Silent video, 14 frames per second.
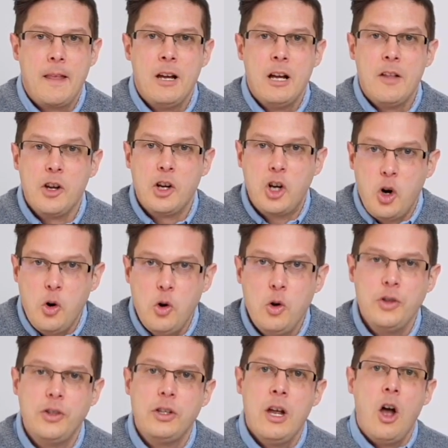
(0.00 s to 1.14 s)
The
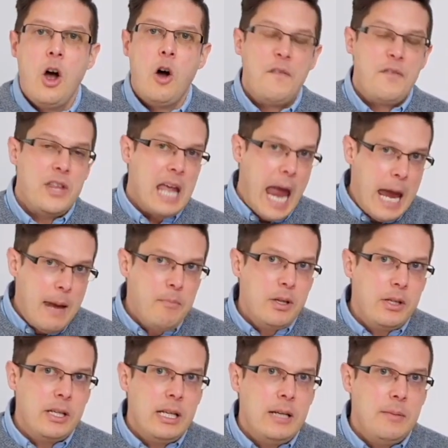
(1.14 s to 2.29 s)
cause of the
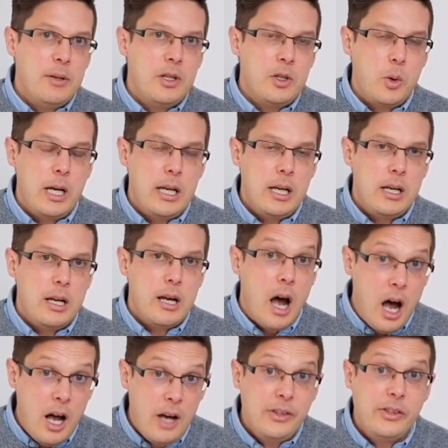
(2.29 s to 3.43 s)
enmity between
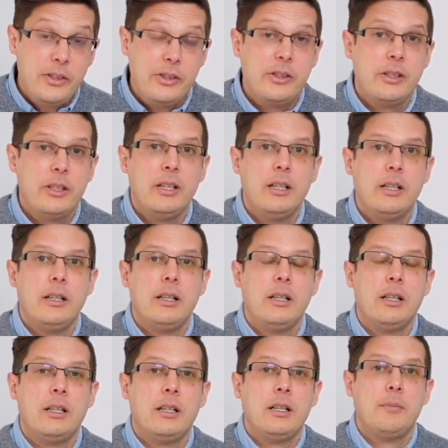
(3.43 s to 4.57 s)
us
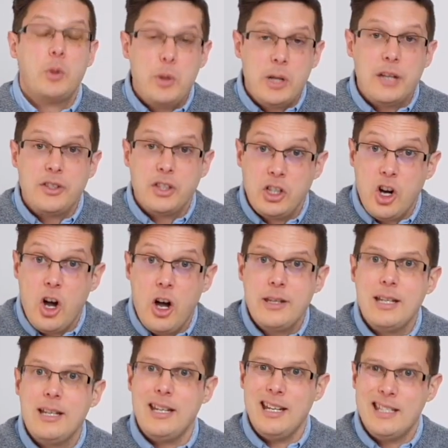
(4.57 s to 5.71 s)
and God
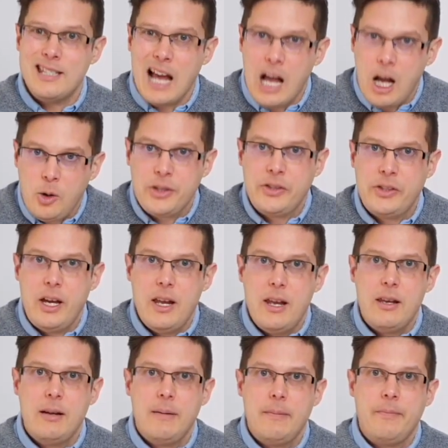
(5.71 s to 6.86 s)
is our sin,
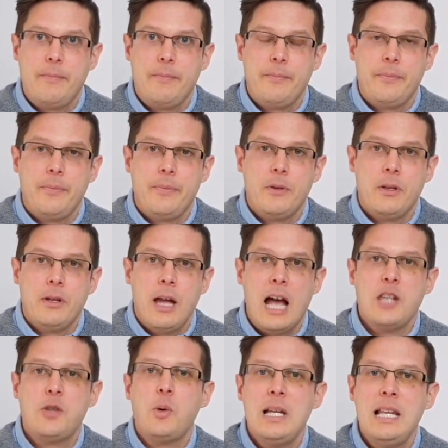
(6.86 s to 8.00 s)
as
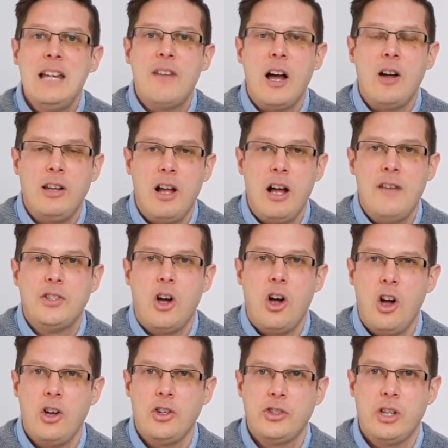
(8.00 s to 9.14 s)
we live our lives
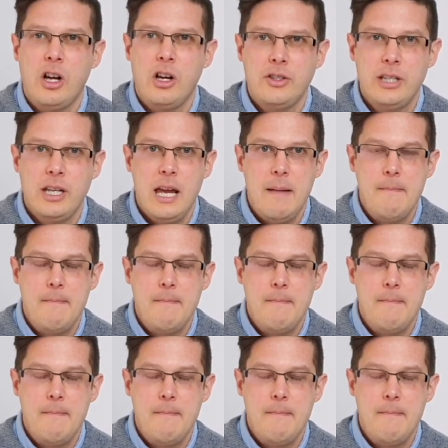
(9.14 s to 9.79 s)
hostile to him.